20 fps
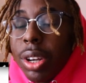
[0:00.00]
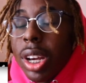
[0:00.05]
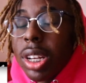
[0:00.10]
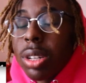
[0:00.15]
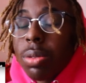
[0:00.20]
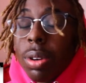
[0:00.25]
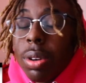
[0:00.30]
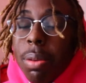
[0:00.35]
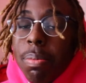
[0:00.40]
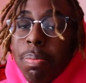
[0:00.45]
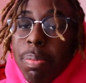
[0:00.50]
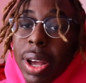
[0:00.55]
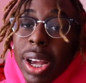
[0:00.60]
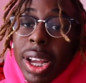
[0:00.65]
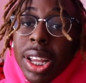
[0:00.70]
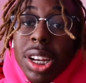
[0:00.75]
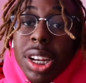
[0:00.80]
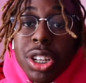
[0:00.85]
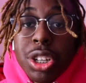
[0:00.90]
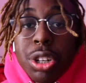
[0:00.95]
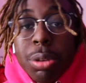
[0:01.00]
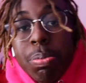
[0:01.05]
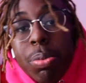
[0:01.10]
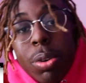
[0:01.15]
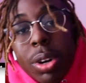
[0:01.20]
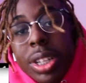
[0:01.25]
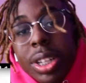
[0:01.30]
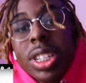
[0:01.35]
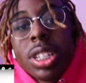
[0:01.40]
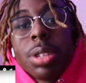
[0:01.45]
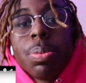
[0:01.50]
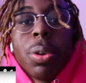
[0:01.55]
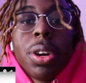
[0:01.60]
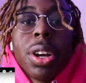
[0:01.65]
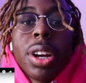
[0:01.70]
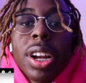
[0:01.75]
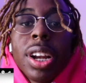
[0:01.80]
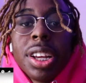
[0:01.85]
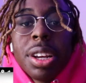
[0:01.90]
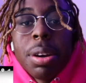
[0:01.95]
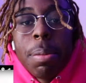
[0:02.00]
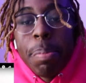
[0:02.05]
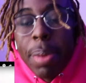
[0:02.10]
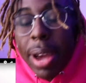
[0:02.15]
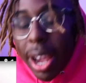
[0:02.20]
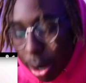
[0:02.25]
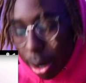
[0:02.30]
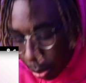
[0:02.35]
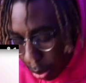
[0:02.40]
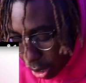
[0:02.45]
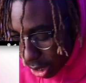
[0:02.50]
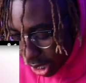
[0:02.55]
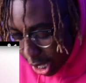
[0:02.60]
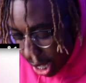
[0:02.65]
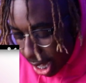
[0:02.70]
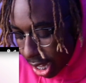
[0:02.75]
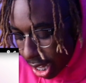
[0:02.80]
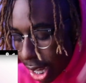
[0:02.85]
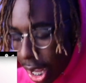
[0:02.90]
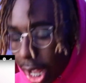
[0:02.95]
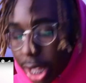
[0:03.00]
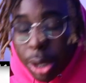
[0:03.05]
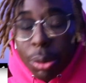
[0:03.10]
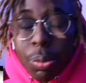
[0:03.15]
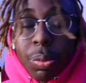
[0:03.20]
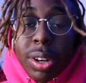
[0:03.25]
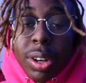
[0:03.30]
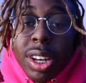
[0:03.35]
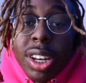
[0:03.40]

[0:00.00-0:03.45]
guys. Welcome back. It is your boy Tisbo here, and I am back with another one.